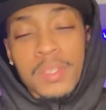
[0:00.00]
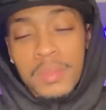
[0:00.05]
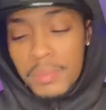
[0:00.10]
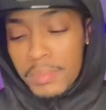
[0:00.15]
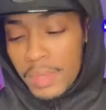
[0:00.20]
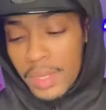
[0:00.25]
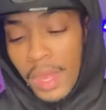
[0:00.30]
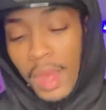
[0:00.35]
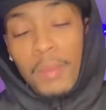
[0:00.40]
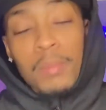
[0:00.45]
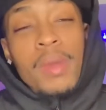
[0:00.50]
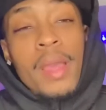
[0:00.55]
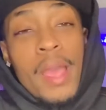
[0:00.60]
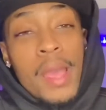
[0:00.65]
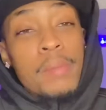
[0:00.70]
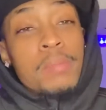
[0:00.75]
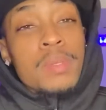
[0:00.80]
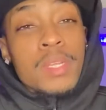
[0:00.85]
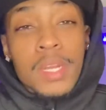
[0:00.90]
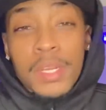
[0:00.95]
But I'm
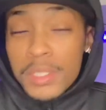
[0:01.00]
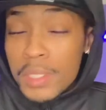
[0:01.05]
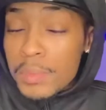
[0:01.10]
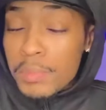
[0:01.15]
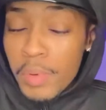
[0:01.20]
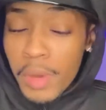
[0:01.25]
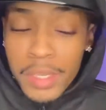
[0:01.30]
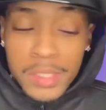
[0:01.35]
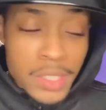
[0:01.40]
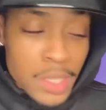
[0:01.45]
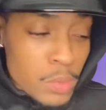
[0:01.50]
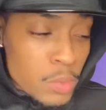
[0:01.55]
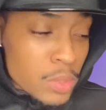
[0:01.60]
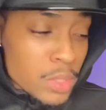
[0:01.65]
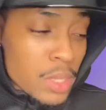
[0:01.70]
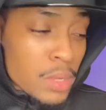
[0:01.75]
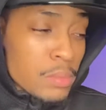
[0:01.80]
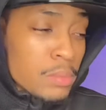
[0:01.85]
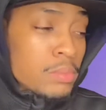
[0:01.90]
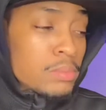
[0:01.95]
happy that they're priced at what they're,
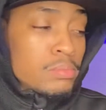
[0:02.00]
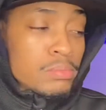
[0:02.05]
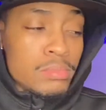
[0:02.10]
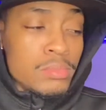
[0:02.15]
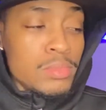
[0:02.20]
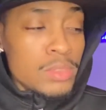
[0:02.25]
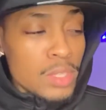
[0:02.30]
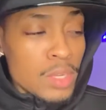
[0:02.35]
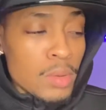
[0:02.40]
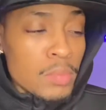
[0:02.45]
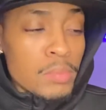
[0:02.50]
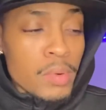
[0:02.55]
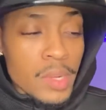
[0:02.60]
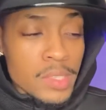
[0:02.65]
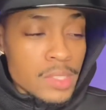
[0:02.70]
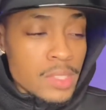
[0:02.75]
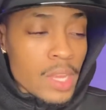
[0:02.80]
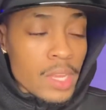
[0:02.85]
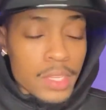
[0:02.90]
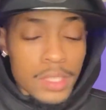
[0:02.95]
you know, priced
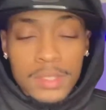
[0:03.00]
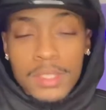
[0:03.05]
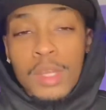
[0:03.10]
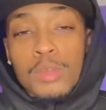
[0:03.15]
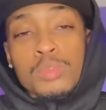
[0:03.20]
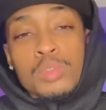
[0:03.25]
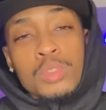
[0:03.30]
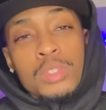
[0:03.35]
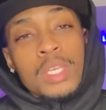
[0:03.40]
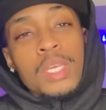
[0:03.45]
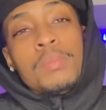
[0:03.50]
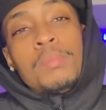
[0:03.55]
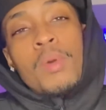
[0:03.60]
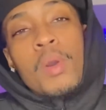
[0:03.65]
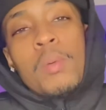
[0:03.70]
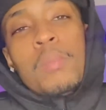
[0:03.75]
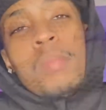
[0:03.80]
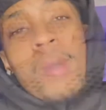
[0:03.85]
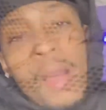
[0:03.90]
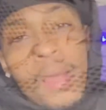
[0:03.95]
at, because I'll just keep on
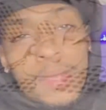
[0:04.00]
buying,